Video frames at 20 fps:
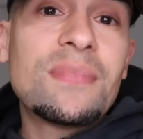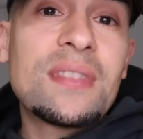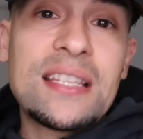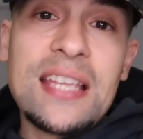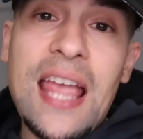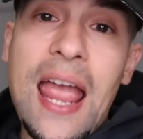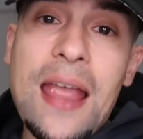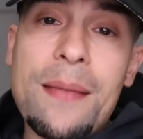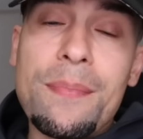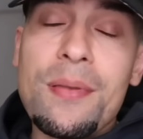
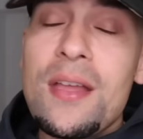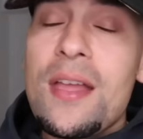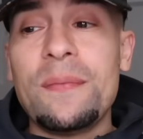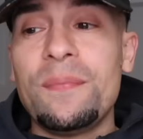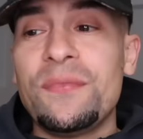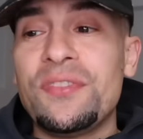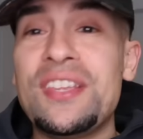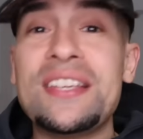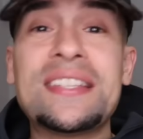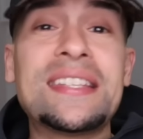tape.
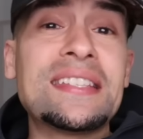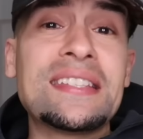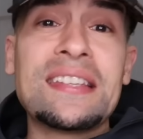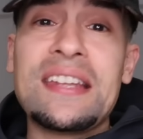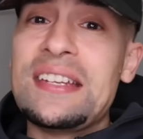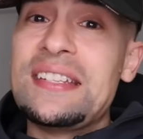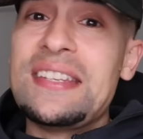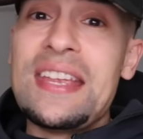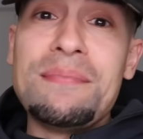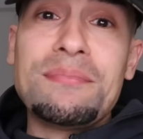This
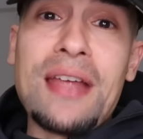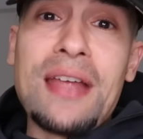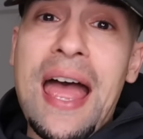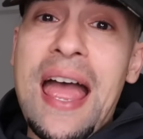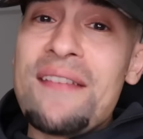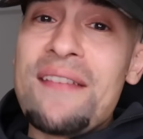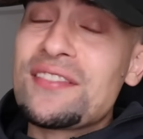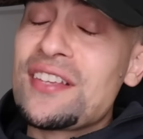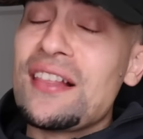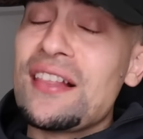isn't a deep
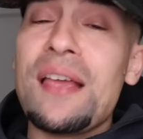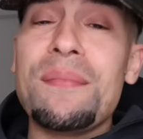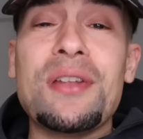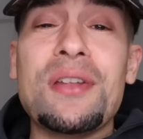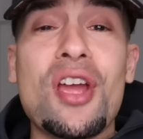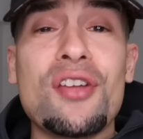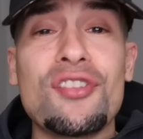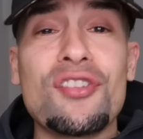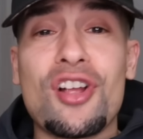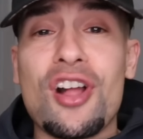dive, so let me
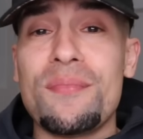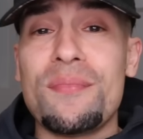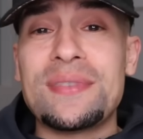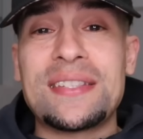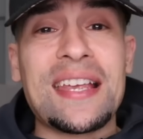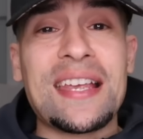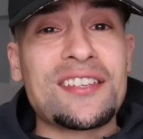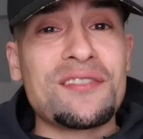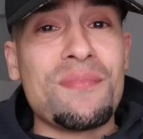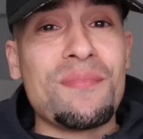know in the comment
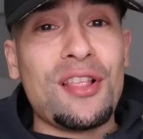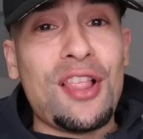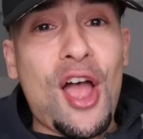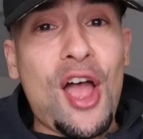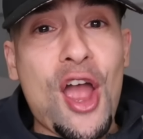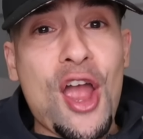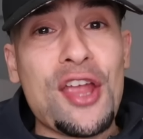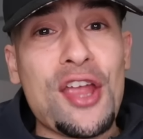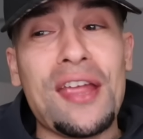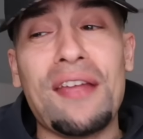section
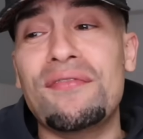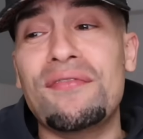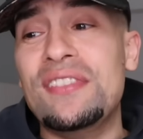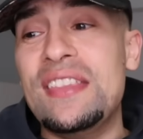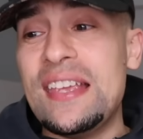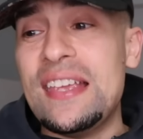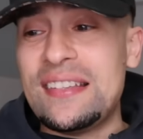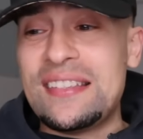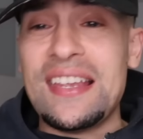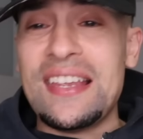below if
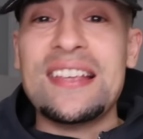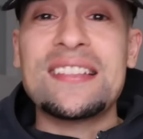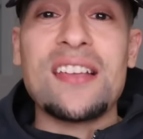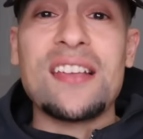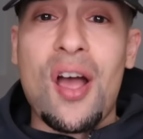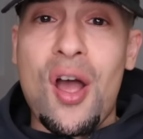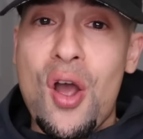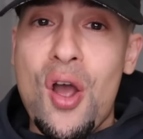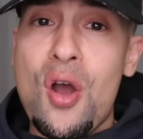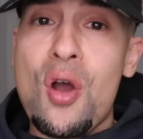this is
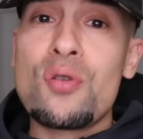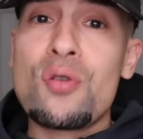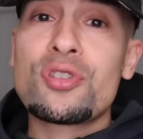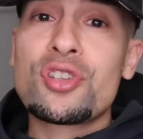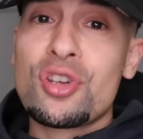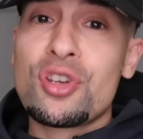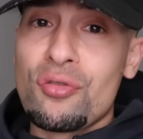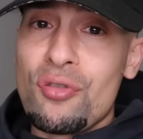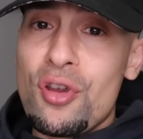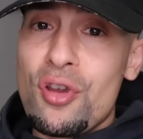all
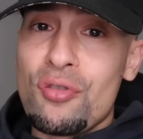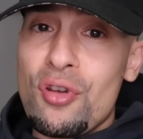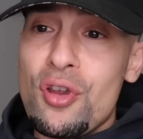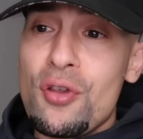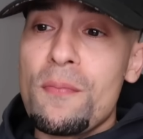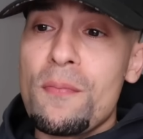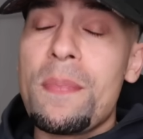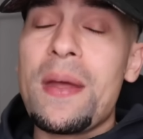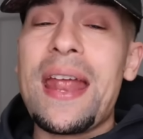true.